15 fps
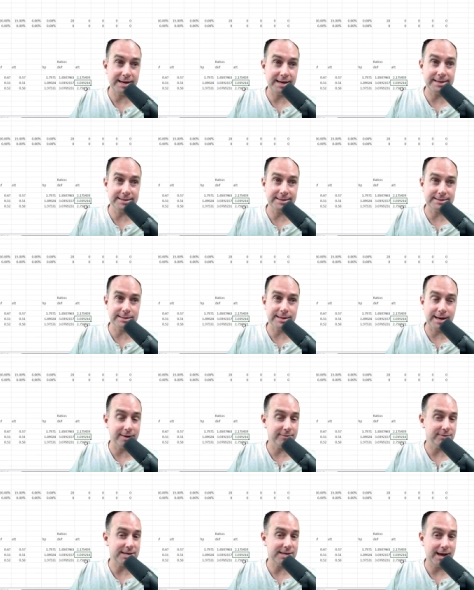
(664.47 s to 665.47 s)
That is a
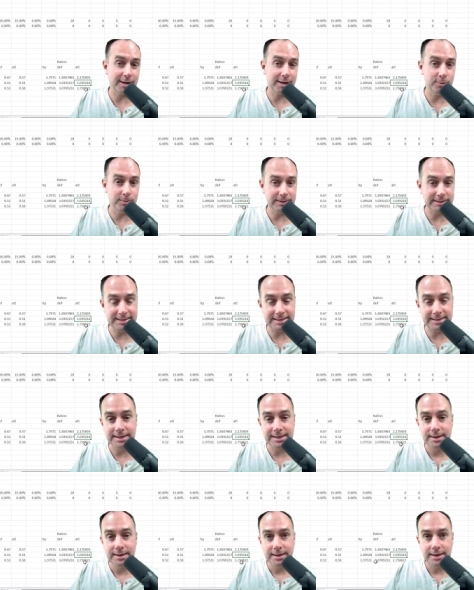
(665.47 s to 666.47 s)
lot of attack you would
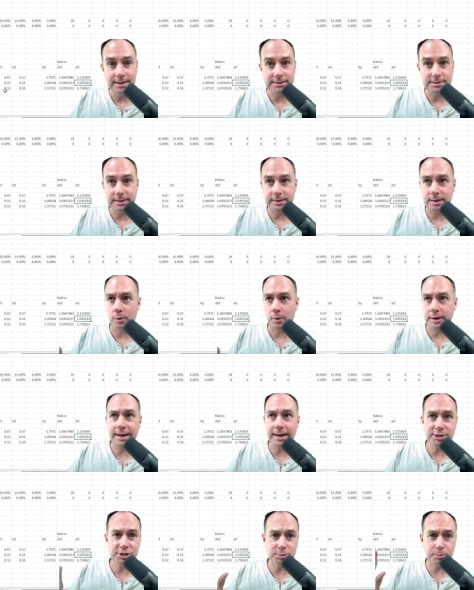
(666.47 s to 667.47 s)
need uh, to make that work.
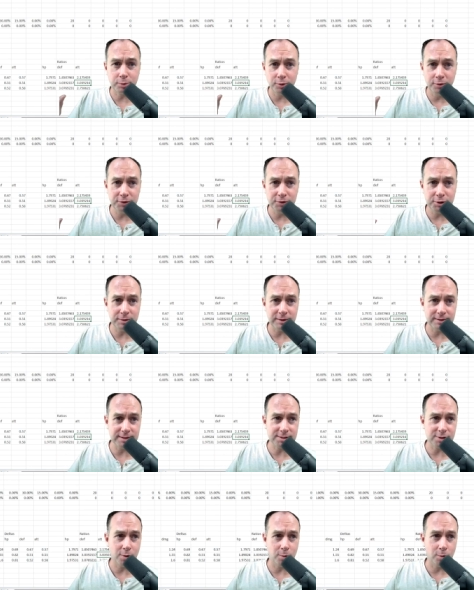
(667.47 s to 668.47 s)
And I can just prove to you that
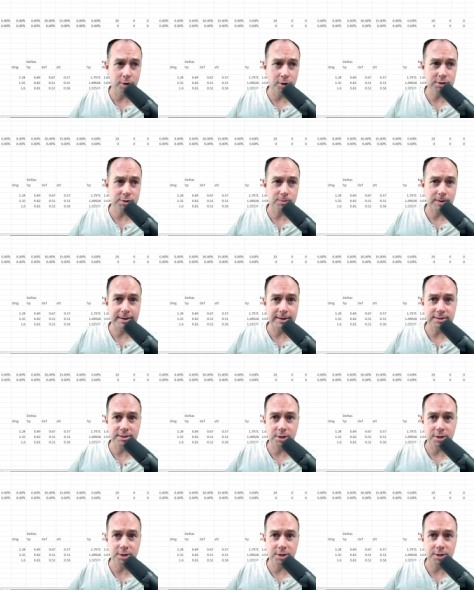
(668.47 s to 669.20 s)
this all works, right?